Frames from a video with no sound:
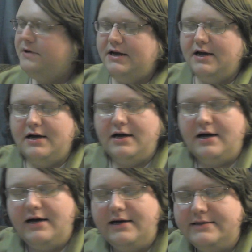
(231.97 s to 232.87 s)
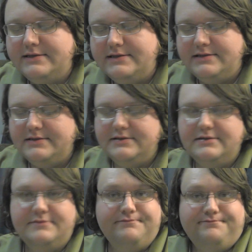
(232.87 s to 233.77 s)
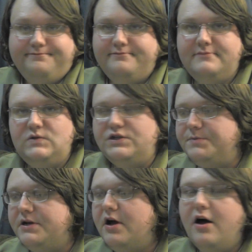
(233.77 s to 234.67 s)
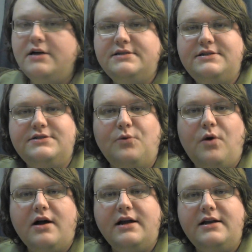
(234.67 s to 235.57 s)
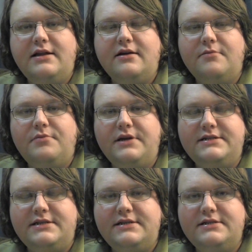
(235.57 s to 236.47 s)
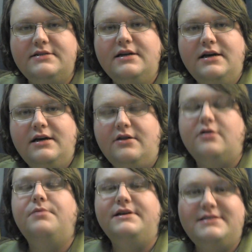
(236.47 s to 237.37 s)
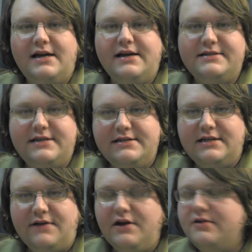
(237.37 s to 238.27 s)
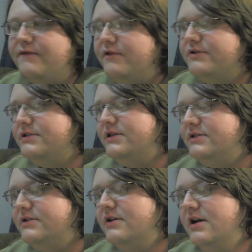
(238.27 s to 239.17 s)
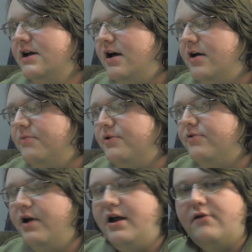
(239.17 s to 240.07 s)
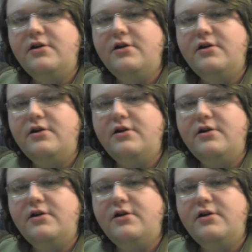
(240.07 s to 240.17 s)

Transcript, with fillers: because just because this is The Walking Dead, the complete season, the complete second season. I've got the first season on Blu-ray. I